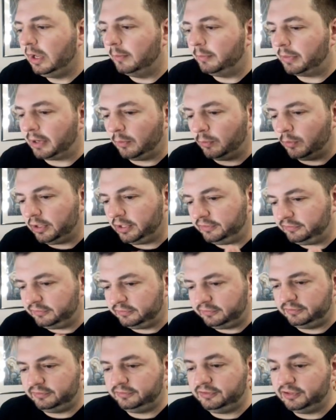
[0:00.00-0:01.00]
But I want to
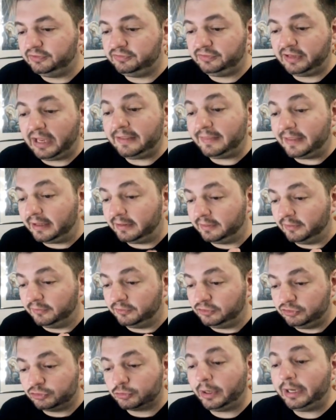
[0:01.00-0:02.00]
just say that the
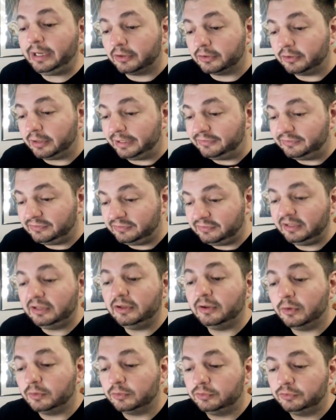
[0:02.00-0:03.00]
trailer is
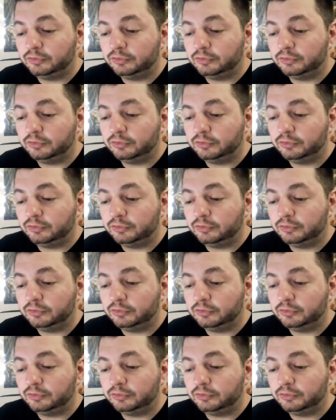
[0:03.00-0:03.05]
still